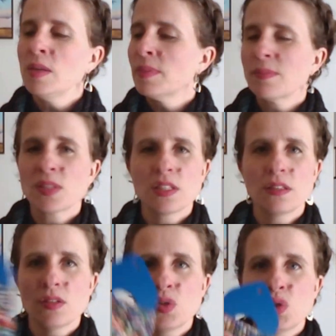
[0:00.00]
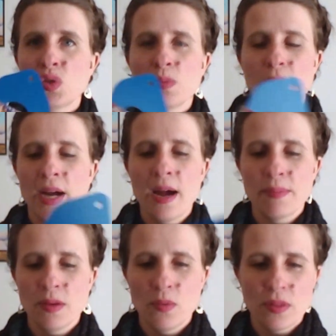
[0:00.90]
But I'm still super
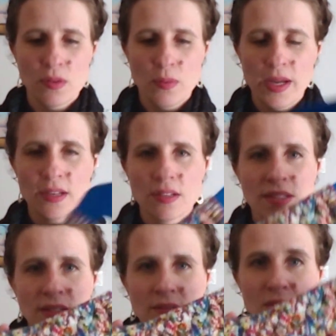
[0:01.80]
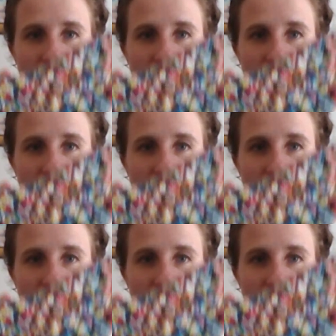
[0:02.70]
happy with the way it turned out.